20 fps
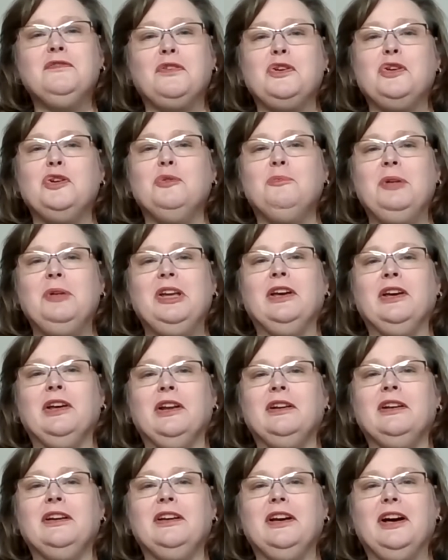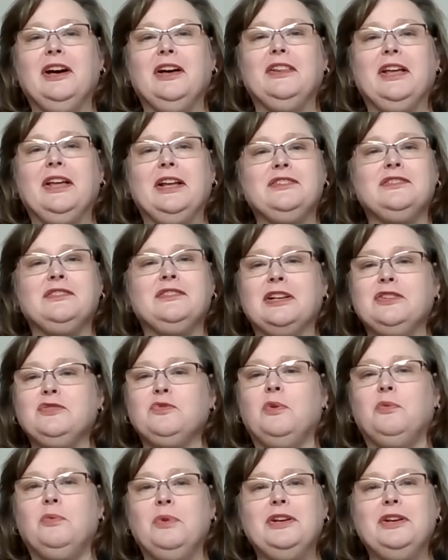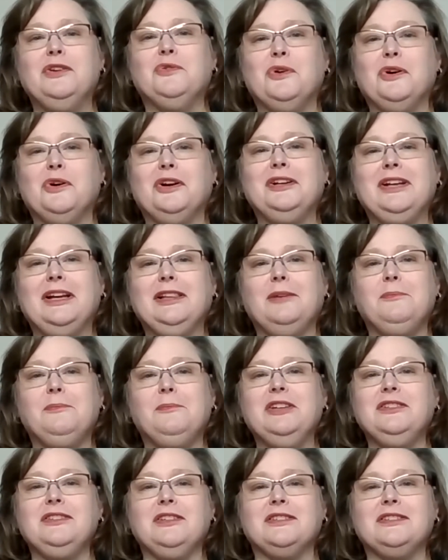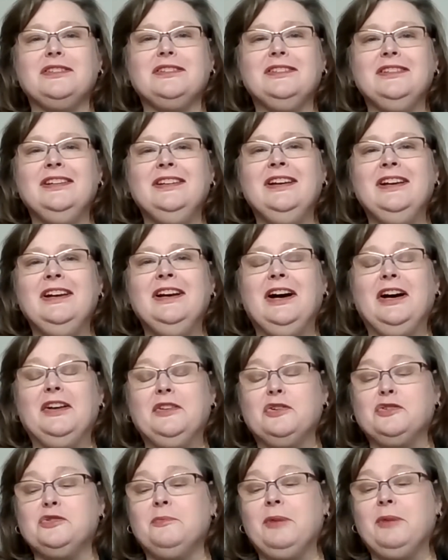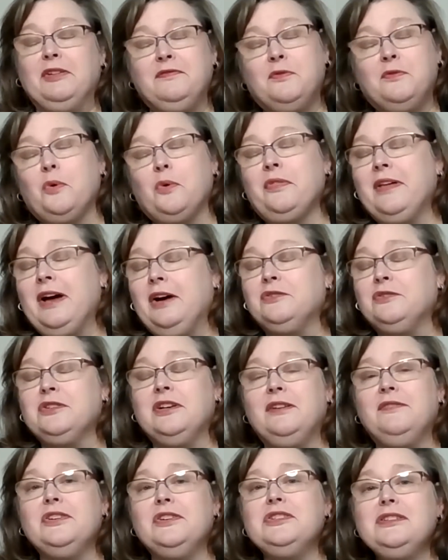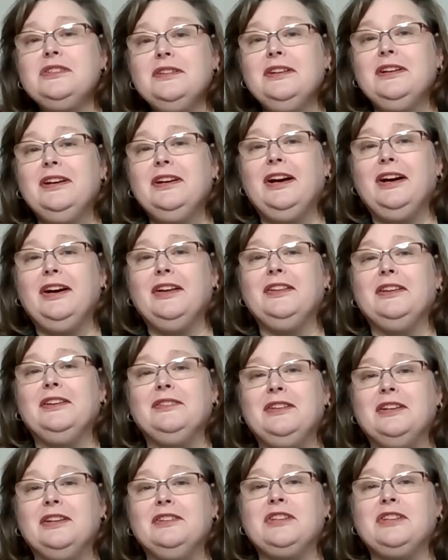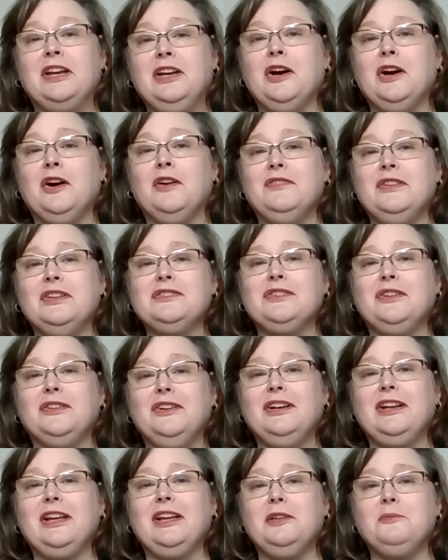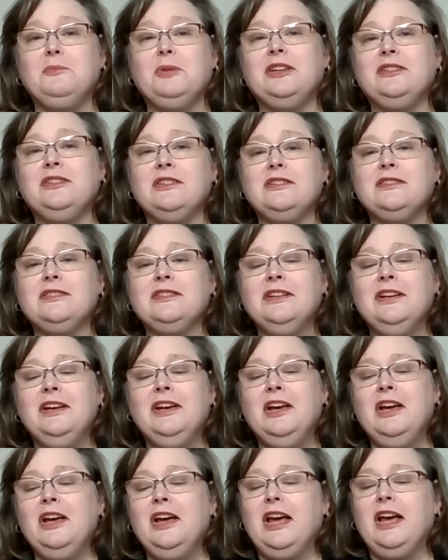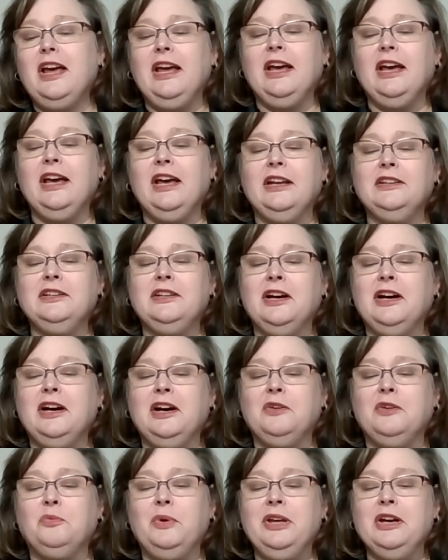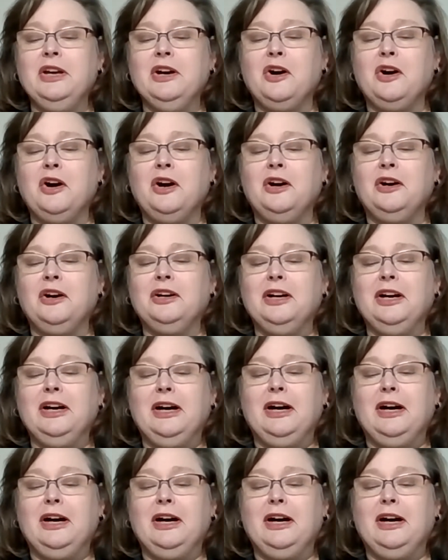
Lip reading: for you to be in. That's what we do on a daily basis. There's about 4,000 of us that take care of this on a daily basis. And we are